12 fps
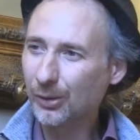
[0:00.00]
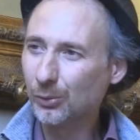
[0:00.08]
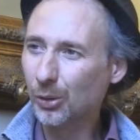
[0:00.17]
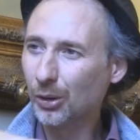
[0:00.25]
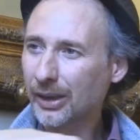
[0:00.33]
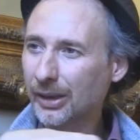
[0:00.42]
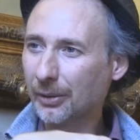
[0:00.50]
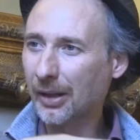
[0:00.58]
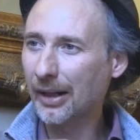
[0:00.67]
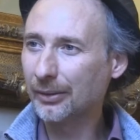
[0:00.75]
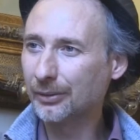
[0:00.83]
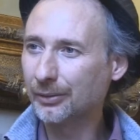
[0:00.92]
walking
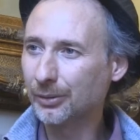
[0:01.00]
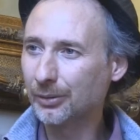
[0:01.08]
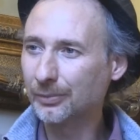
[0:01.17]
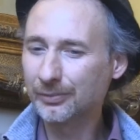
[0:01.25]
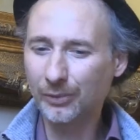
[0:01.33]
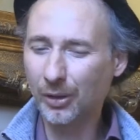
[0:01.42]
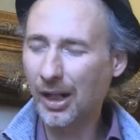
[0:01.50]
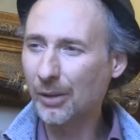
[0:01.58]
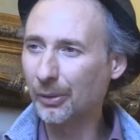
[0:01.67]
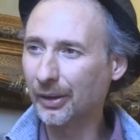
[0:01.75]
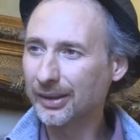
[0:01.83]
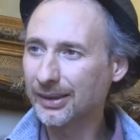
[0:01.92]
around for
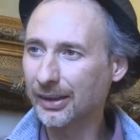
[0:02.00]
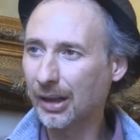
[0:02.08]
hours